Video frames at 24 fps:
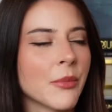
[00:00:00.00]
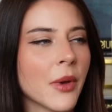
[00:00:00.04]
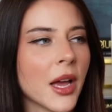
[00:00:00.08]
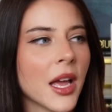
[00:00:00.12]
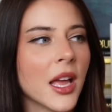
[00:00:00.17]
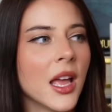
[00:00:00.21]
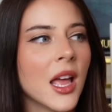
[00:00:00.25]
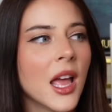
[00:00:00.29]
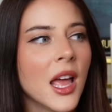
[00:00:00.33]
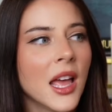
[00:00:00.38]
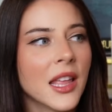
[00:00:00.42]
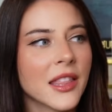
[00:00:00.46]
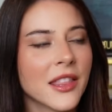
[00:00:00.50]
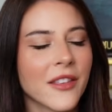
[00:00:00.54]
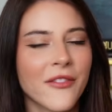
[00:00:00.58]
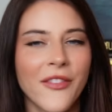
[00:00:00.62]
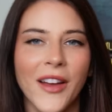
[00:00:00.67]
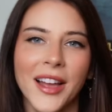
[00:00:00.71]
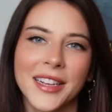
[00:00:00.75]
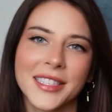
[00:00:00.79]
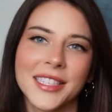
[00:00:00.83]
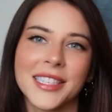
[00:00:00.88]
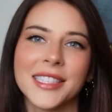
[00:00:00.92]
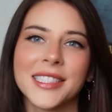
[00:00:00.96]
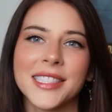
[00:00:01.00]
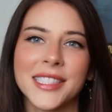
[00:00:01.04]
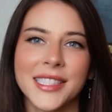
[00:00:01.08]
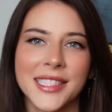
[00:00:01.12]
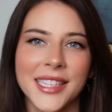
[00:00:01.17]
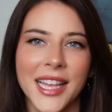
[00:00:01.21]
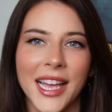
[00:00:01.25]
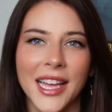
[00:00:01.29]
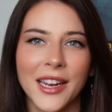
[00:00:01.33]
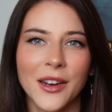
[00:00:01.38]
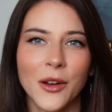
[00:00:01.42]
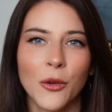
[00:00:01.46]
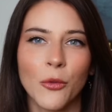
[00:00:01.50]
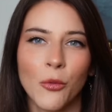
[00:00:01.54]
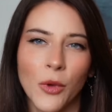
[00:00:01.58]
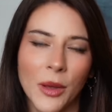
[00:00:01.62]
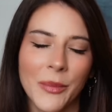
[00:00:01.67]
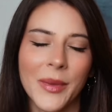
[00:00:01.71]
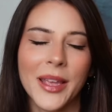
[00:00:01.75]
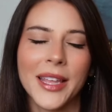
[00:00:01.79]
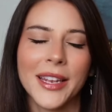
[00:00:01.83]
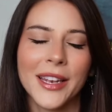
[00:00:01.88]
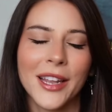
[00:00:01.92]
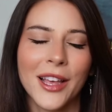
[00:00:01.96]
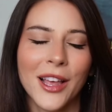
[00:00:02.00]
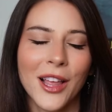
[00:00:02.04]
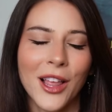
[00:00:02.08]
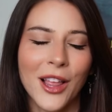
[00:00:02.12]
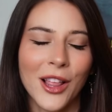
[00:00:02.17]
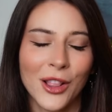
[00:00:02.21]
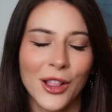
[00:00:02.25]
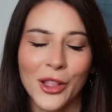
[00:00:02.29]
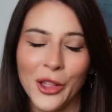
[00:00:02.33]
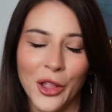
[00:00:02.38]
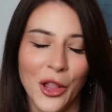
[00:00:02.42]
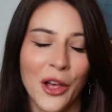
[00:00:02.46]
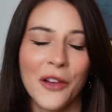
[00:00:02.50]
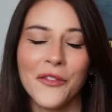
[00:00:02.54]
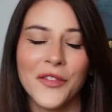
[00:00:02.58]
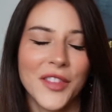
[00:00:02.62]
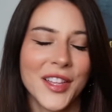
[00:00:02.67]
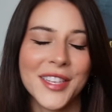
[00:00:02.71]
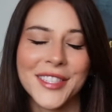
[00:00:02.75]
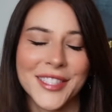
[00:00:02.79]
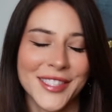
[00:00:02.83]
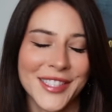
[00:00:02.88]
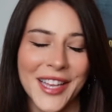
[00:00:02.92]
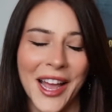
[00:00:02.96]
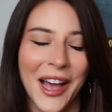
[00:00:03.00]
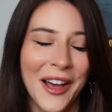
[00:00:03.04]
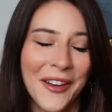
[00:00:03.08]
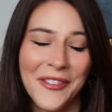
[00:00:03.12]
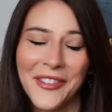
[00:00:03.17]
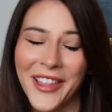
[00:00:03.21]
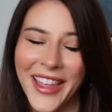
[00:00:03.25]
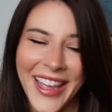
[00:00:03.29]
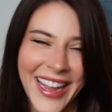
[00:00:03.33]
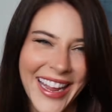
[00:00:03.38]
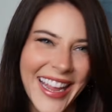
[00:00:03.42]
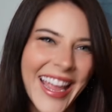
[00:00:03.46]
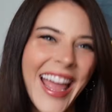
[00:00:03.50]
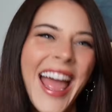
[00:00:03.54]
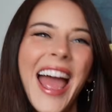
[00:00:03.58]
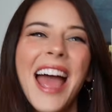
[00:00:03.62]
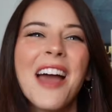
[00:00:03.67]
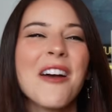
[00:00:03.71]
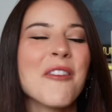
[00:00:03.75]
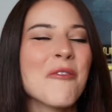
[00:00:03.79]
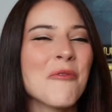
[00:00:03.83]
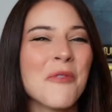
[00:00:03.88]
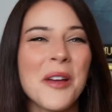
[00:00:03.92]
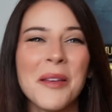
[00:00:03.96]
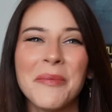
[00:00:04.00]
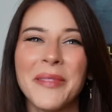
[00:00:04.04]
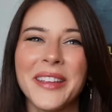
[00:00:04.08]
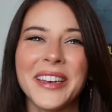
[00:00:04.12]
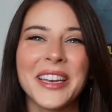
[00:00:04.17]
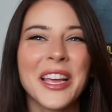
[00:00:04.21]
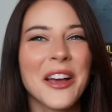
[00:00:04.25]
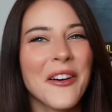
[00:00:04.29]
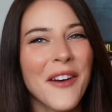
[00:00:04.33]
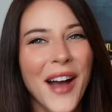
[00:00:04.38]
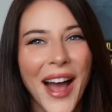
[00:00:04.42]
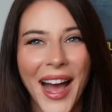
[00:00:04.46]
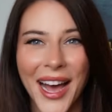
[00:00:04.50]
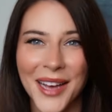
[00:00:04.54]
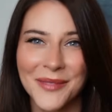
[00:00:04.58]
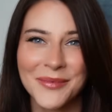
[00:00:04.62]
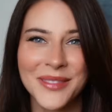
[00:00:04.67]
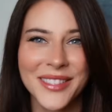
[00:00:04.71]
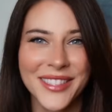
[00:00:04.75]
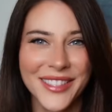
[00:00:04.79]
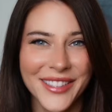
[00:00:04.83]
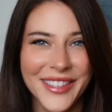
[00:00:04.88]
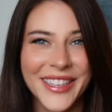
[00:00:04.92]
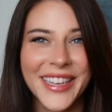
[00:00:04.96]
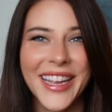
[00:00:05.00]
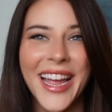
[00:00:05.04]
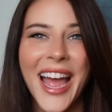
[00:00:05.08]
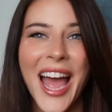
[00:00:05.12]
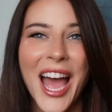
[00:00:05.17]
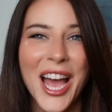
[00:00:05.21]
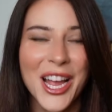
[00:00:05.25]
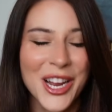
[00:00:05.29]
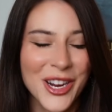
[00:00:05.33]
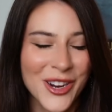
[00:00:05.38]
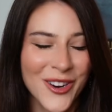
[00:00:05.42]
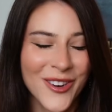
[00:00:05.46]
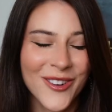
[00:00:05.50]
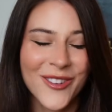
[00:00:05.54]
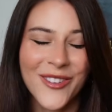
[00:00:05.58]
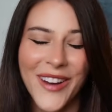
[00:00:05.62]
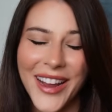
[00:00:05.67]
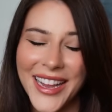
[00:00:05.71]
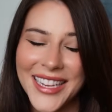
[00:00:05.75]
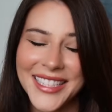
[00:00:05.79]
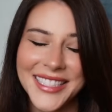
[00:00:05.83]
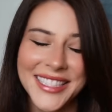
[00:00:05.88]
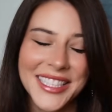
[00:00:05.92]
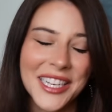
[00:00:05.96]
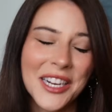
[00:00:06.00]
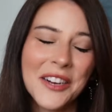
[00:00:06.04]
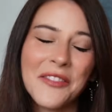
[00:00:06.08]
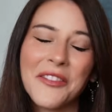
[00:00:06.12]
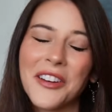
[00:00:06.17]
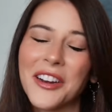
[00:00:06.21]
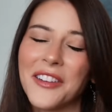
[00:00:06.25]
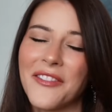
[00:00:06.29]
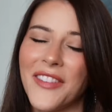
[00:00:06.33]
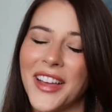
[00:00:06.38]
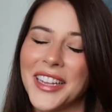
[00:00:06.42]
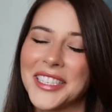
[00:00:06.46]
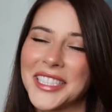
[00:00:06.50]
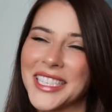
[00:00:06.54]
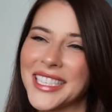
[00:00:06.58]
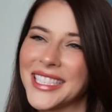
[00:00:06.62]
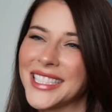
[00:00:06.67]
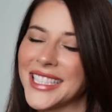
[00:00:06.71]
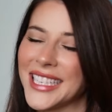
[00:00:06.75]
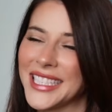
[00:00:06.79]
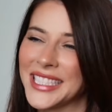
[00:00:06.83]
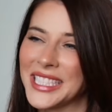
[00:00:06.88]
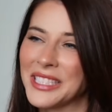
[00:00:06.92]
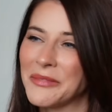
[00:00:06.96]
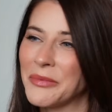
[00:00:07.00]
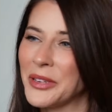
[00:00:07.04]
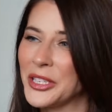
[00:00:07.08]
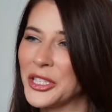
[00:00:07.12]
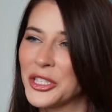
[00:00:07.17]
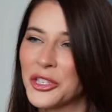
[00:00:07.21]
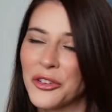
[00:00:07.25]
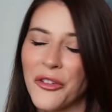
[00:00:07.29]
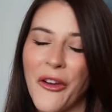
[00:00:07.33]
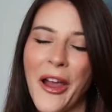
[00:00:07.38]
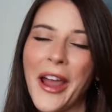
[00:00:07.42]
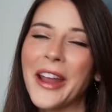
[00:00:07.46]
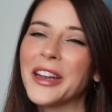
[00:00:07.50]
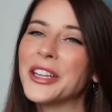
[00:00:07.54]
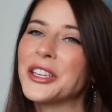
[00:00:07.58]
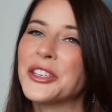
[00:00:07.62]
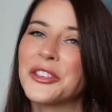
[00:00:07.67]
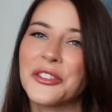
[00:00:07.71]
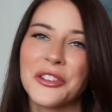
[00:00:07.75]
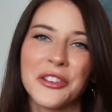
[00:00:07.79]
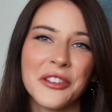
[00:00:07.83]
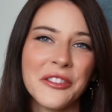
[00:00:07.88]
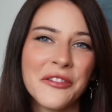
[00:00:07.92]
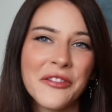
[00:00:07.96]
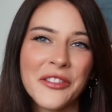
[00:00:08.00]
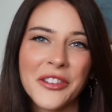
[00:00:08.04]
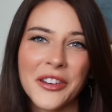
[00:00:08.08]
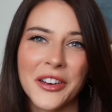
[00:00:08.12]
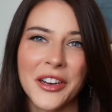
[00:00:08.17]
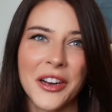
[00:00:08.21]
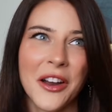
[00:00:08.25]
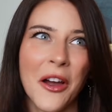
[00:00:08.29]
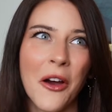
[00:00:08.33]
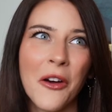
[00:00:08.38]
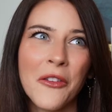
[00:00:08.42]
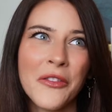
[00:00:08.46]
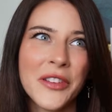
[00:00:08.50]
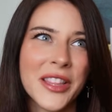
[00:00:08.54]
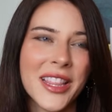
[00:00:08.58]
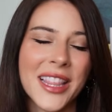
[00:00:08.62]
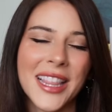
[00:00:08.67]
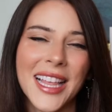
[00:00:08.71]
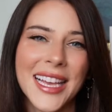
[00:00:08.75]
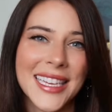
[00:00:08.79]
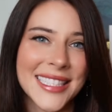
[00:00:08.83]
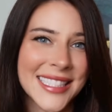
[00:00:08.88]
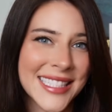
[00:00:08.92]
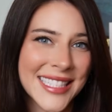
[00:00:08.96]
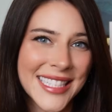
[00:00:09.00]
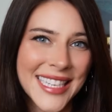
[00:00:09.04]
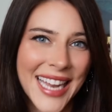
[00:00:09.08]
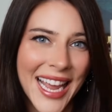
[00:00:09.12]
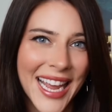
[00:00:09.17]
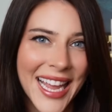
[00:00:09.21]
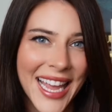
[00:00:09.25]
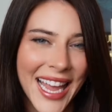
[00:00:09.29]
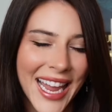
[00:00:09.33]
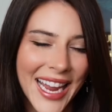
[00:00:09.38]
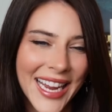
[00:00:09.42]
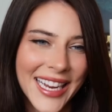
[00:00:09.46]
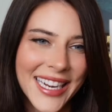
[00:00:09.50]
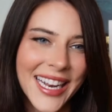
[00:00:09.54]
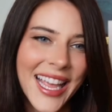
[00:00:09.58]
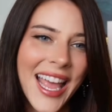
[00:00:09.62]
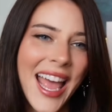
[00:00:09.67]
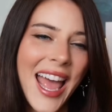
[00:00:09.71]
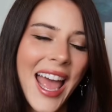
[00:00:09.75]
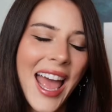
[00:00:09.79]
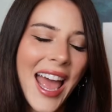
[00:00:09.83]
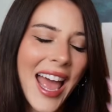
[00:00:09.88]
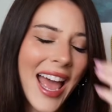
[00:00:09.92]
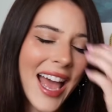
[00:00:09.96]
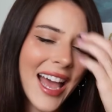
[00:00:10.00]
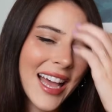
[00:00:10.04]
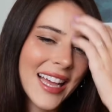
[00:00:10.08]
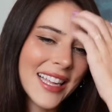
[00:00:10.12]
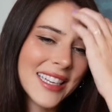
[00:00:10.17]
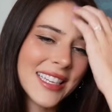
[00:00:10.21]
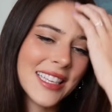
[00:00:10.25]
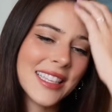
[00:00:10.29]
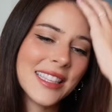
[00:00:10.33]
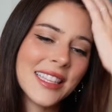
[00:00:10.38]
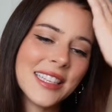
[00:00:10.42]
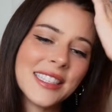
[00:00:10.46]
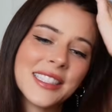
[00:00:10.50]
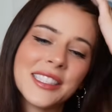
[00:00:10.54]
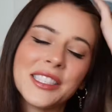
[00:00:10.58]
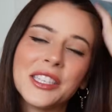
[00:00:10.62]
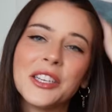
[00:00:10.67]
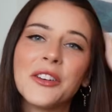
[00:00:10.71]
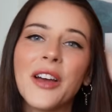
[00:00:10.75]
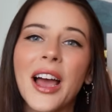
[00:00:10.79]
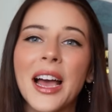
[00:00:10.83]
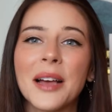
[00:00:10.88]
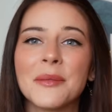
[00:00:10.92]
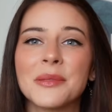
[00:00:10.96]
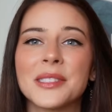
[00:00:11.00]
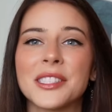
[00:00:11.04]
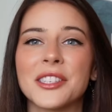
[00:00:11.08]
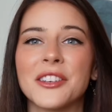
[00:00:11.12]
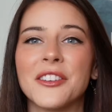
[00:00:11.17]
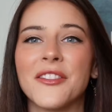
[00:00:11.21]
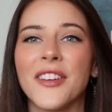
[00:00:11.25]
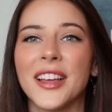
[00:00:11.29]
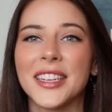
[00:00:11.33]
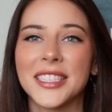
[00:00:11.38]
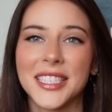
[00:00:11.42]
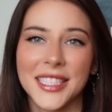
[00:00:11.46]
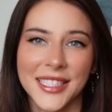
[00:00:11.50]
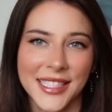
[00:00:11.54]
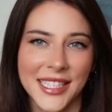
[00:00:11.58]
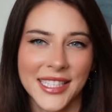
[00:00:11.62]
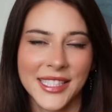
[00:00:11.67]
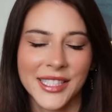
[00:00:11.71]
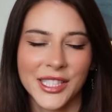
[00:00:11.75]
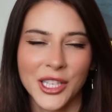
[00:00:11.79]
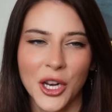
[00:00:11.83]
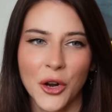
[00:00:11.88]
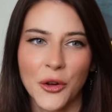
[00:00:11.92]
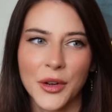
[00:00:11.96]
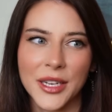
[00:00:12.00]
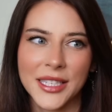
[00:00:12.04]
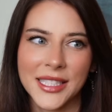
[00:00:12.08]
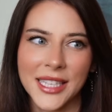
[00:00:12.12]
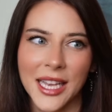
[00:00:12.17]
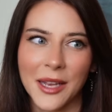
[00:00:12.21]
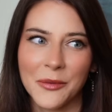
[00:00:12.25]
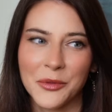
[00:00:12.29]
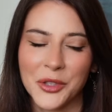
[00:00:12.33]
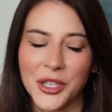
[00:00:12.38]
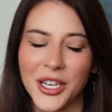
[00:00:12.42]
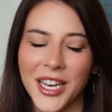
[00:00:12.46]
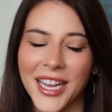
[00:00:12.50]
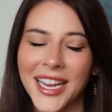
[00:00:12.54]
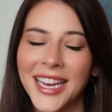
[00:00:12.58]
But the fact is that women love this stuff. Like, women go absolutely crazy over Aventus. It's been tried and true for over the last decade, and this new ABSOLU Aventus is no exception.